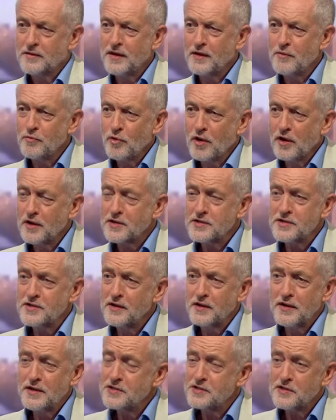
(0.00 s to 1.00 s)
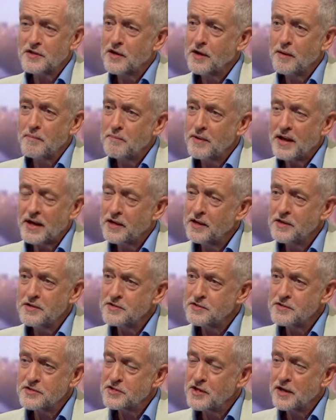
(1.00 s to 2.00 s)
Then why doesn't Lisa come back
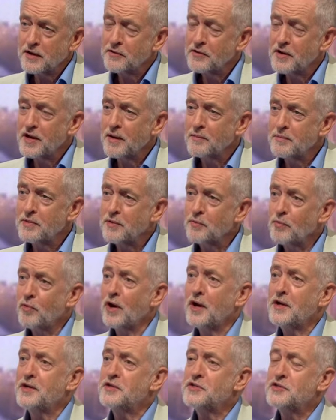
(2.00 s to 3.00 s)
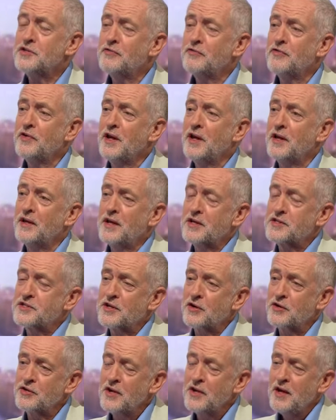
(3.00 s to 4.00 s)
into the shadow cabinet? Why did you feel she it
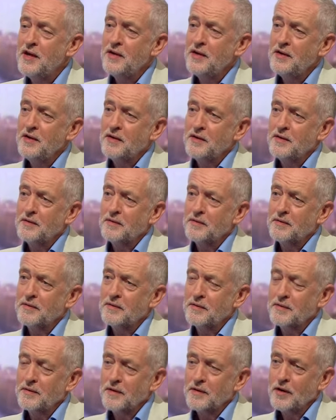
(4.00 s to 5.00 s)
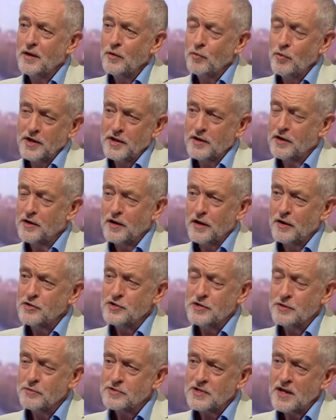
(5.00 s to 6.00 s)
necessary? She doesn't have faith in you a week ago,
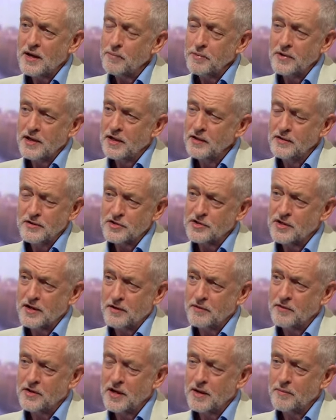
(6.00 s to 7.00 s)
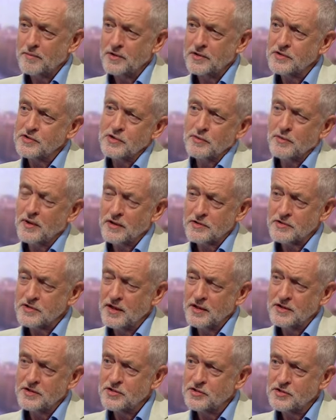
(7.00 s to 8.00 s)
she was happily in the shadow cabinet. Two hours
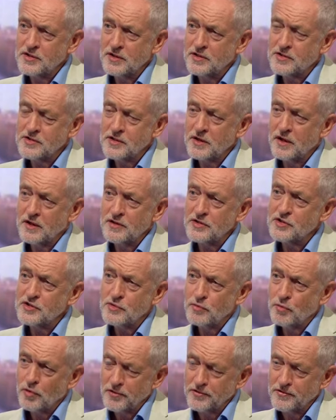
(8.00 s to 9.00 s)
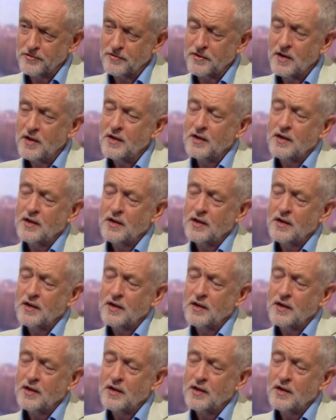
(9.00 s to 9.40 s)
later, she decided she wasn't.